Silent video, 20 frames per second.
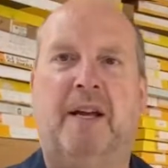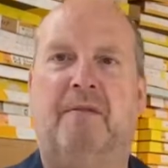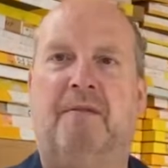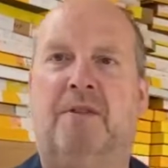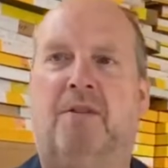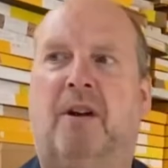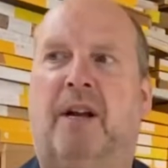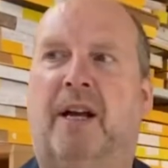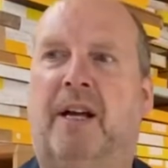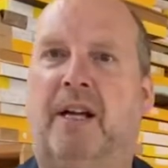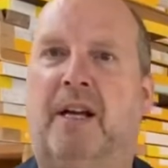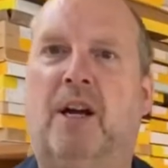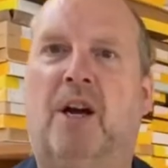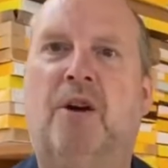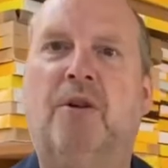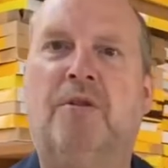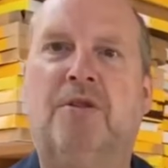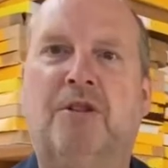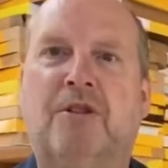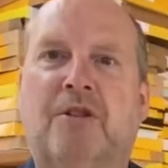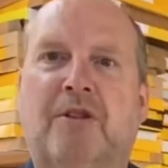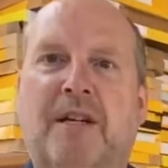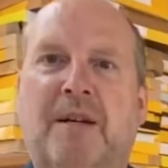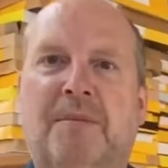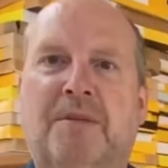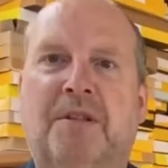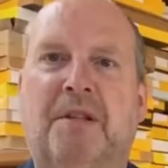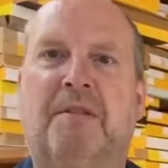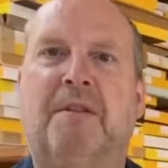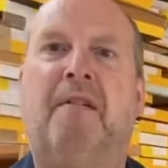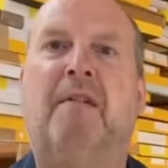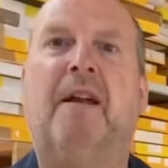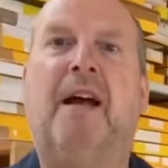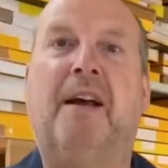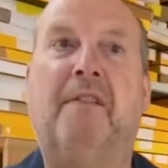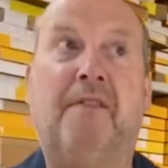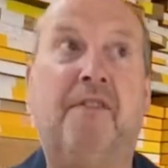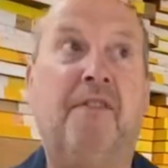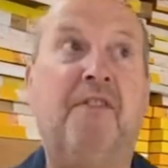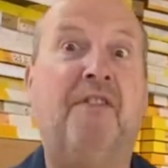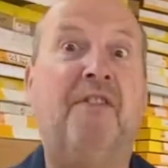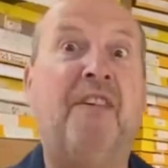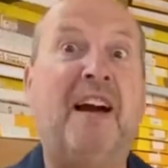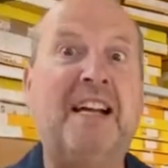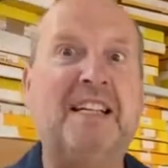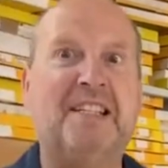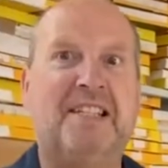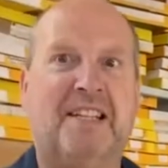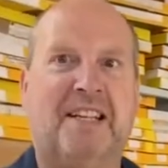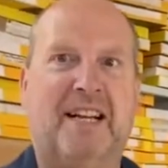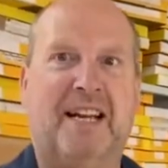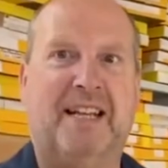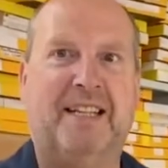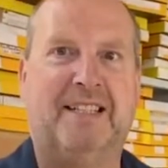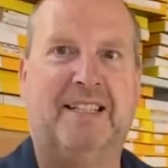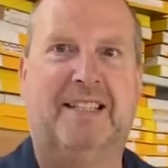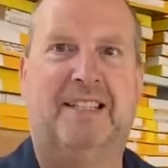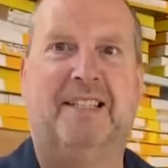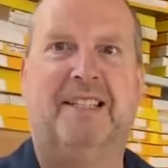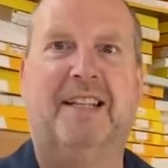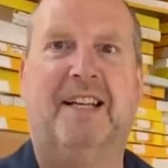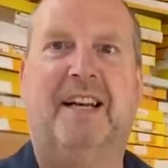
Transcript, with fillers: do like coach trips, and they were like fascinated